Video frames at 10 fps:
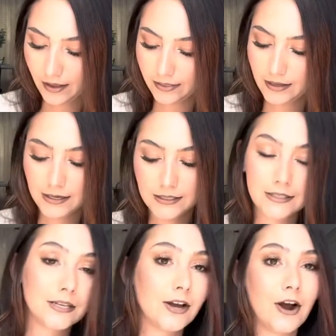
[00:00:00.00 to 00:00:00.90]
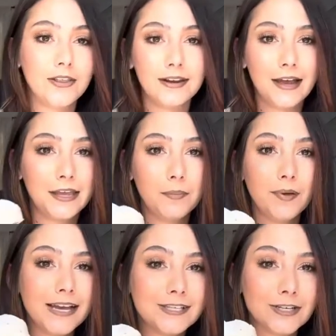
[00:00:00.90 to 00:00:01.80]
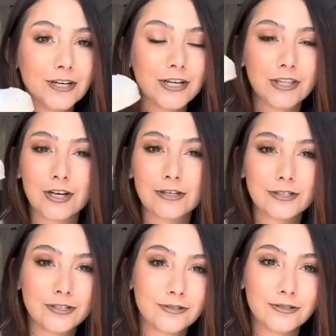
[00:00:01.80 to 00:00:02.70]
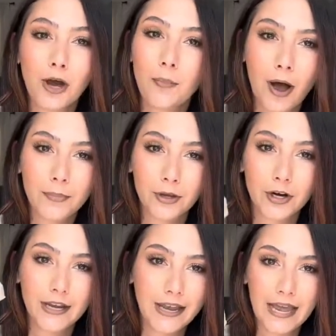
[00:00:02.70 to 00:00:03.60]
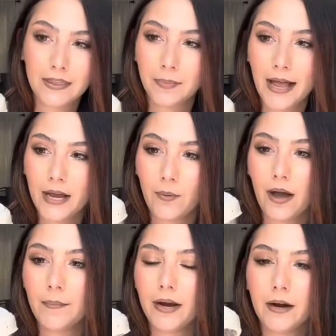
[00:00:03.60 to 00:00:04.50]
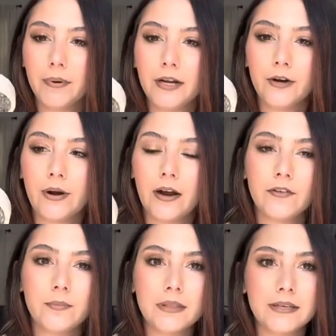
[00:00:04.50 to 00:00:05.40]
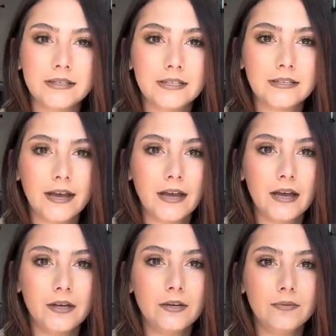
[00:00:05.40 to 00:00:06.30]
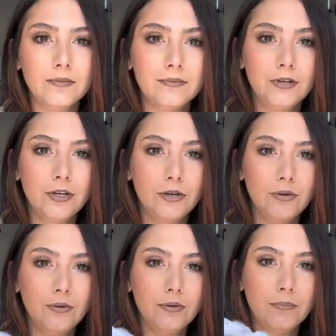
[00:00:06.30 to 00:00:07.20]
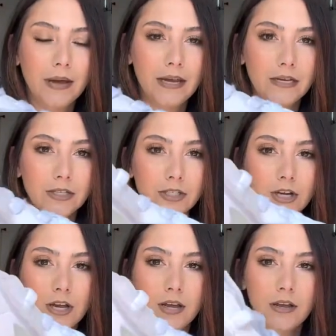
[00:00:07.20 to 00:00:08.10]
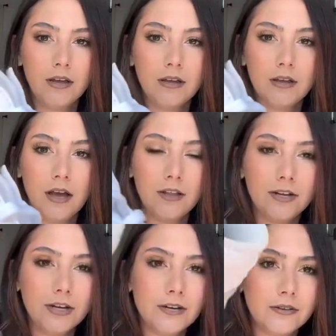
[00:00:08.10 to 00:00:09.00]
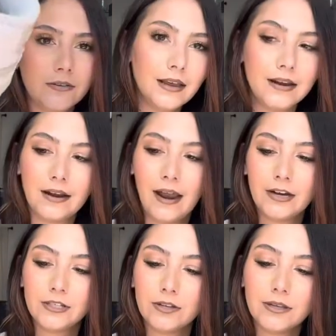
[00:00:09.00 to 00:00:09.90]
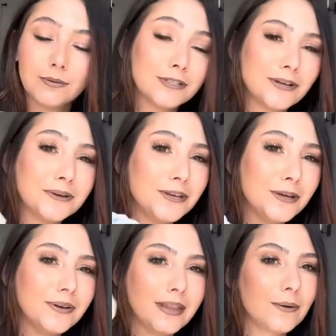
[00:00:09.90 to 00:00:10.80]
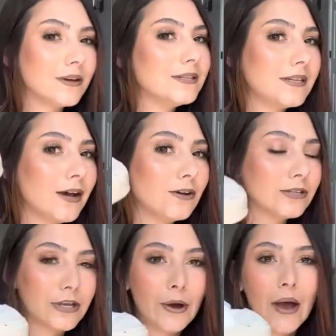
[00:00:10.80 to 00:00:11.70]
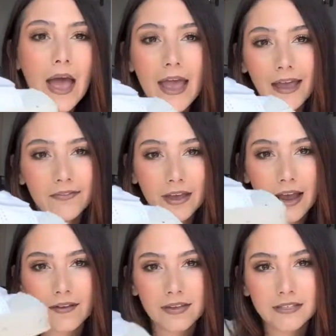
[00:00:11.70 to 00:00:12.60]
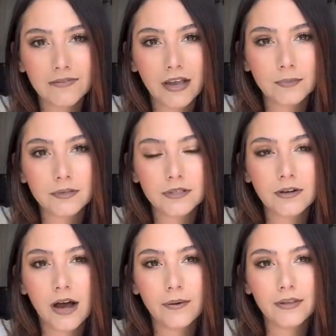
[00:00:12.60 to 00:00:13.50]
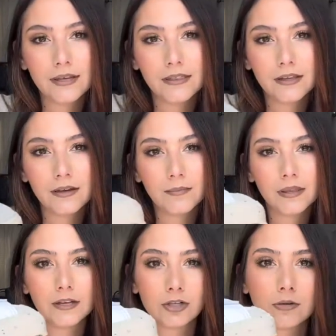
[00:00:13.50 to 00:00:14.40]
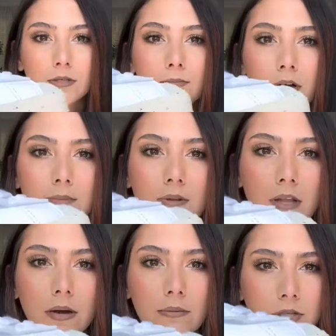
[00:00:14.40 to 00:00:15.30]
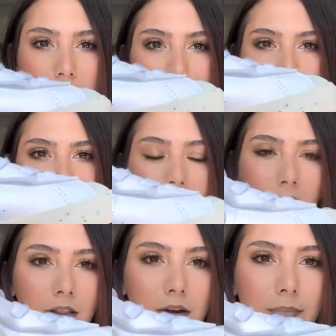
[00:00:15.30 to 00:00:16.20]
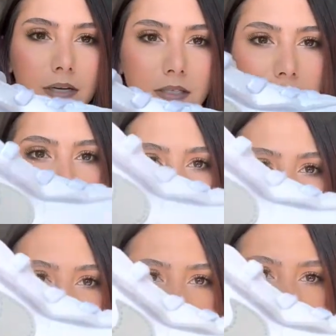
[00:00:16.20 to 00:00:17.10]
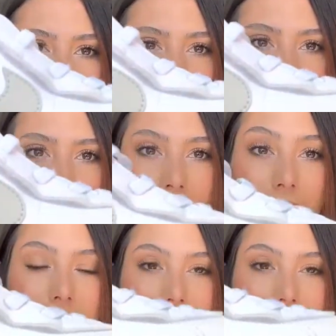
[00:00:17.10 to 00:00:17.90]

These are the Nike Blazer. They're so popular. He had the black and white pair, but he grew out of them. But this is like a nude beige color and I just thought they were so cute and they were on sale so if they have these available still I will link them in the description box below I'm trying to show the color but it's not there,